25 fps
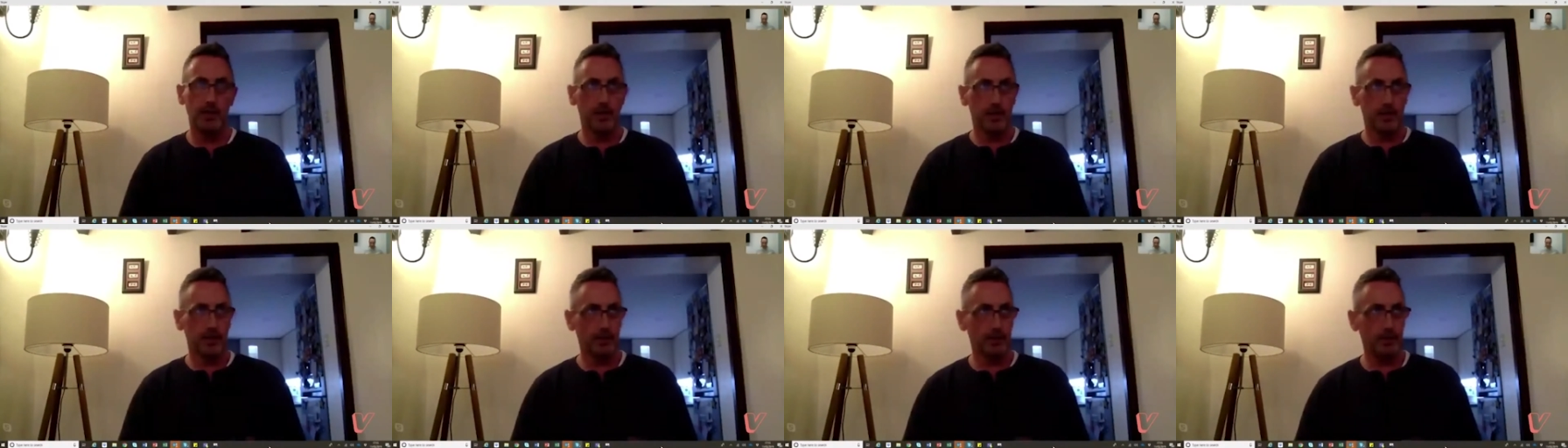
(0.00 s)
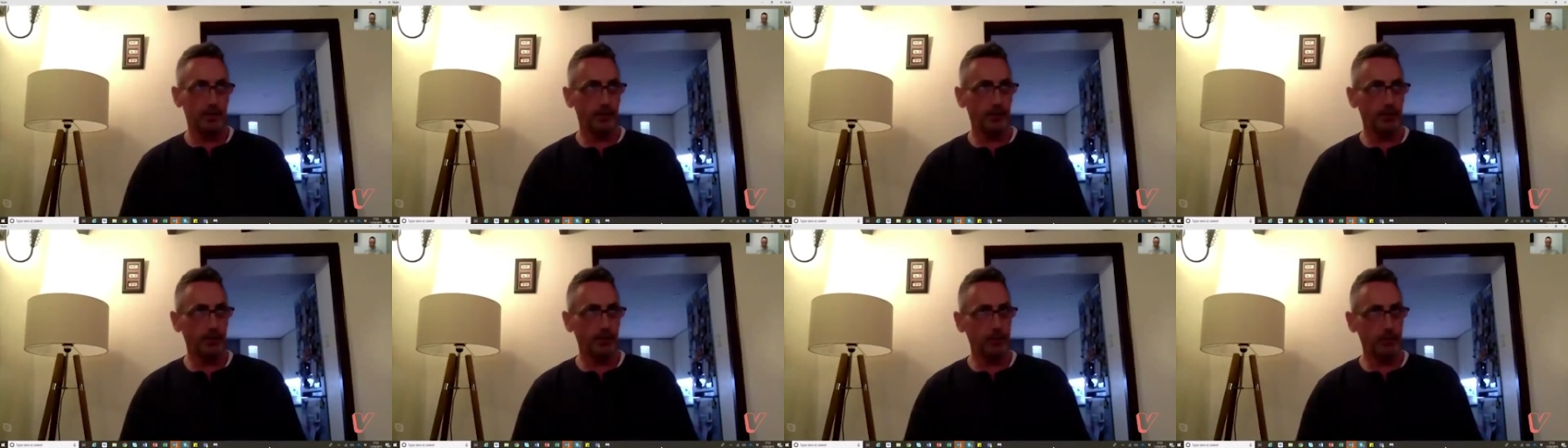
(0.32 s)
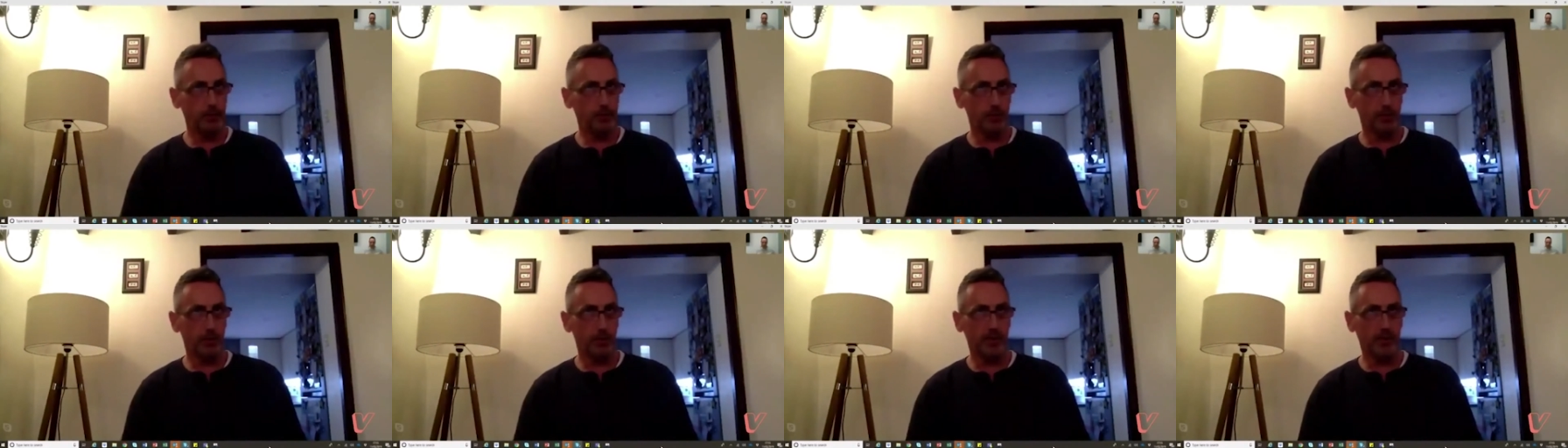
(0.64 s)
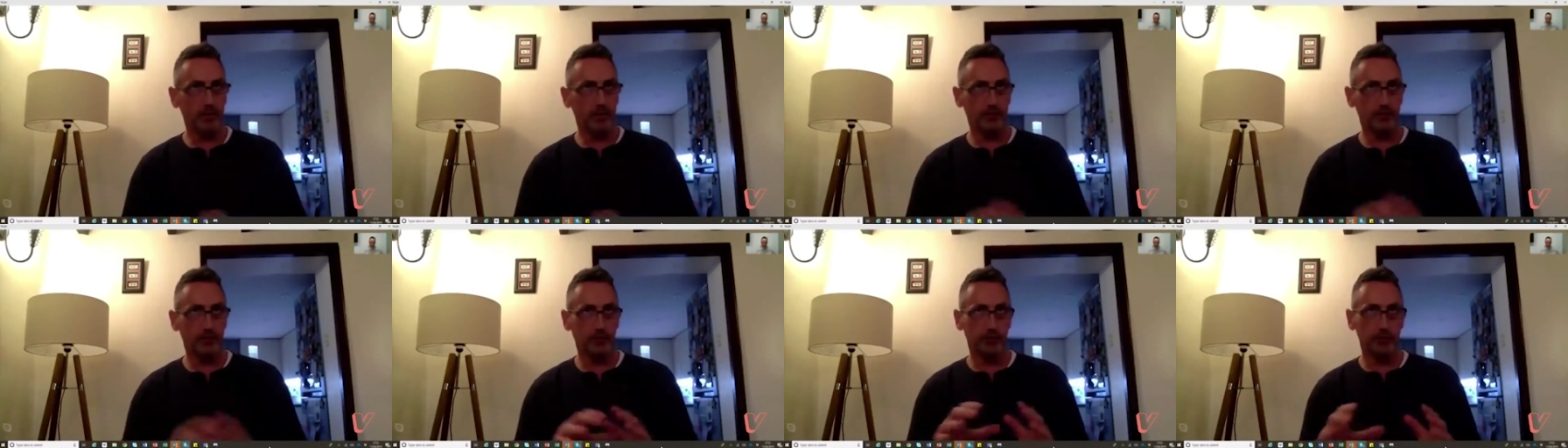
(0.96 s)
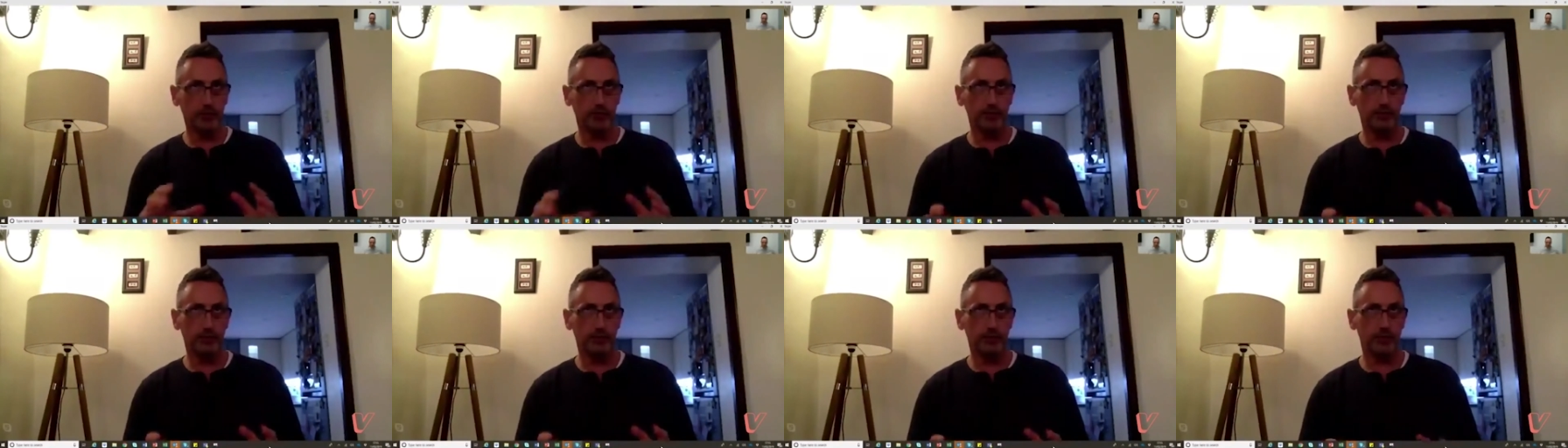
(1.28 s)
Now, those people who are actively
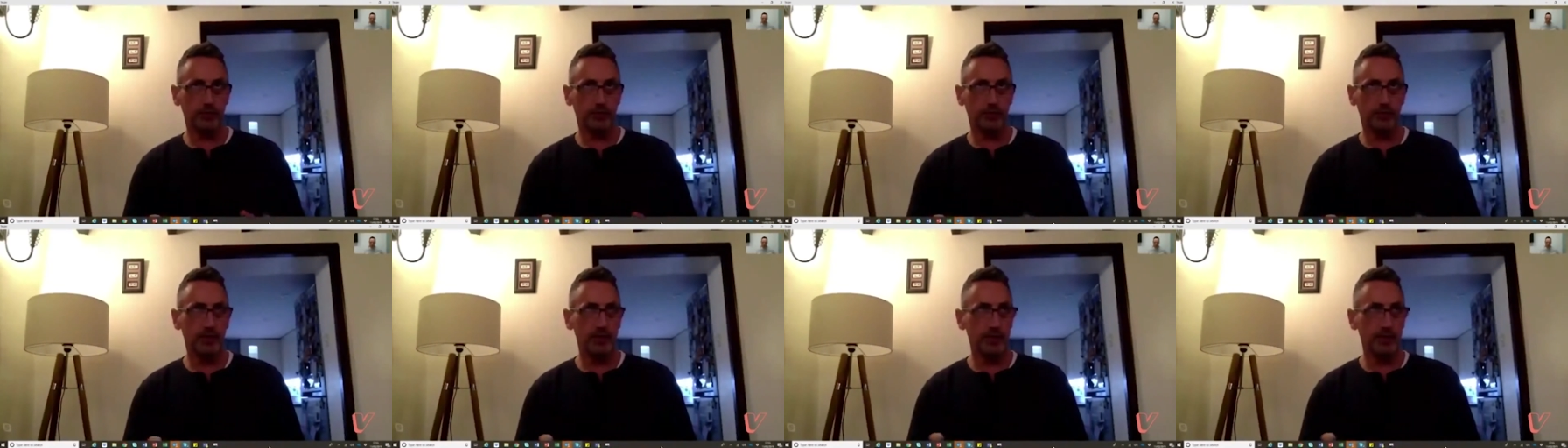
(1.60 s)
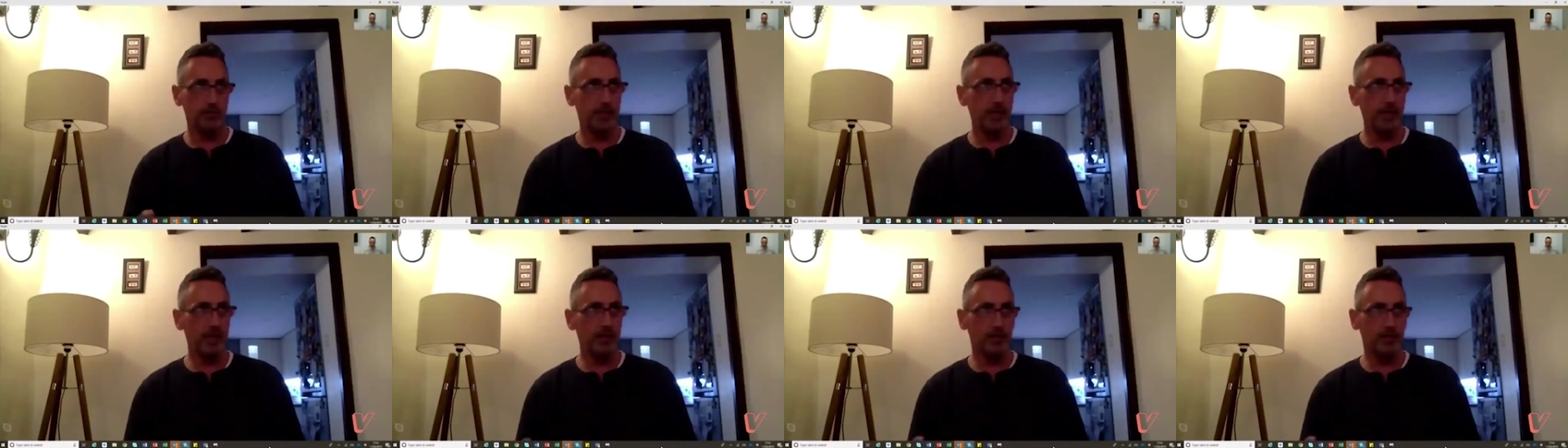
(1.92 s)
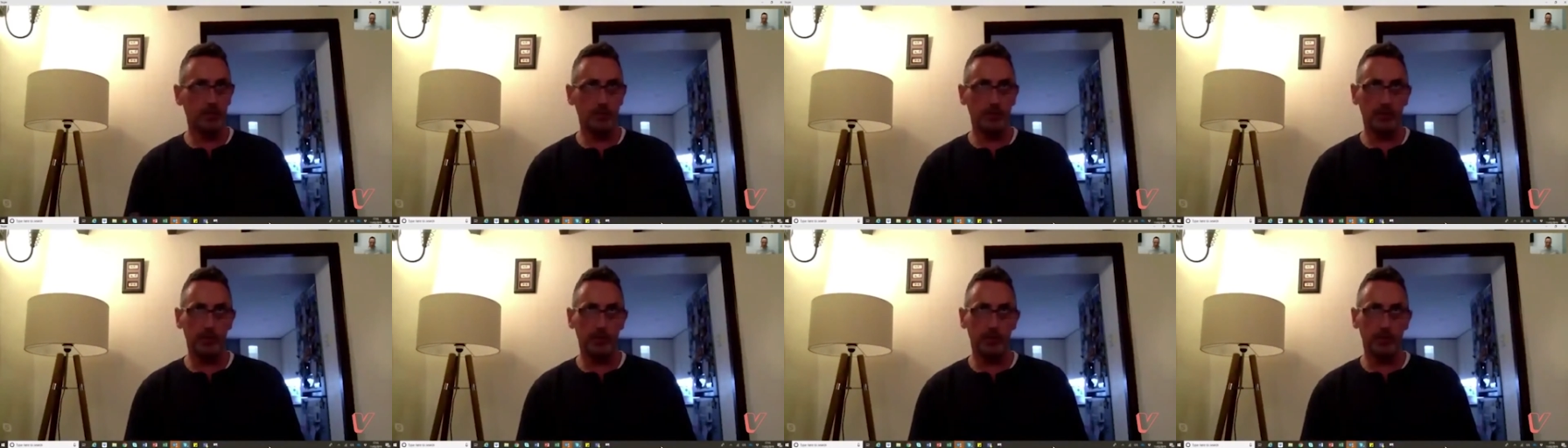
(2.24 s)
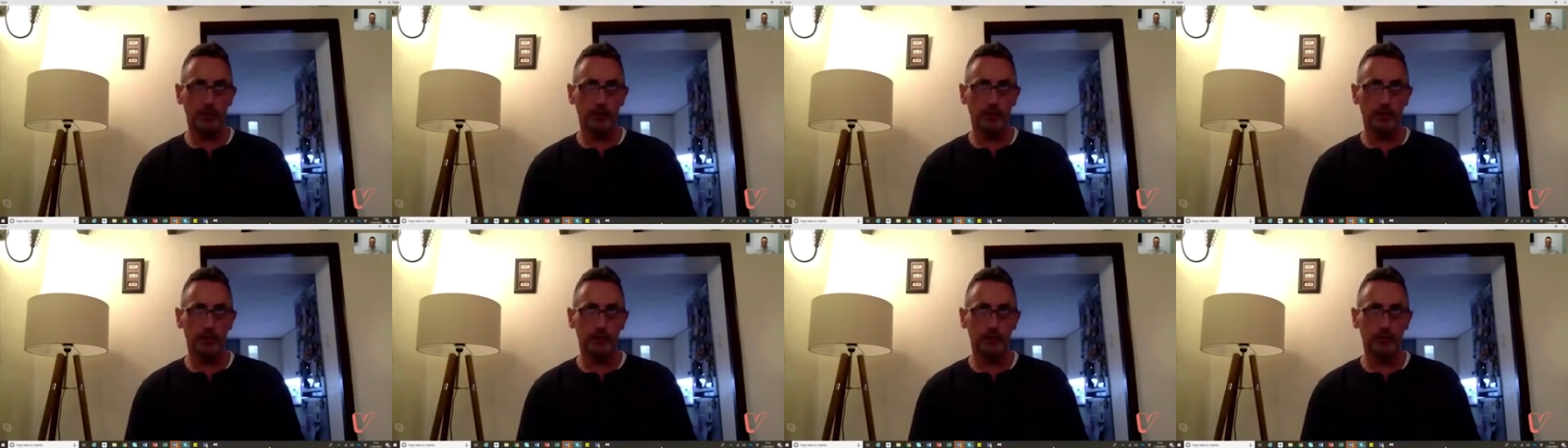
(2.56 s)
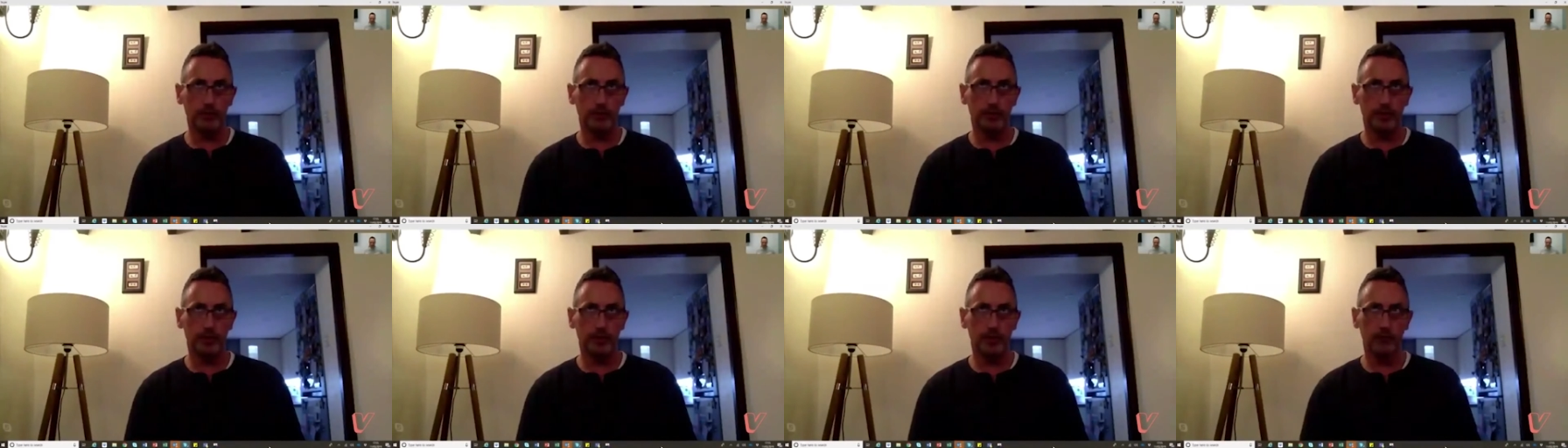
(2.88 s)
resistant, it may be because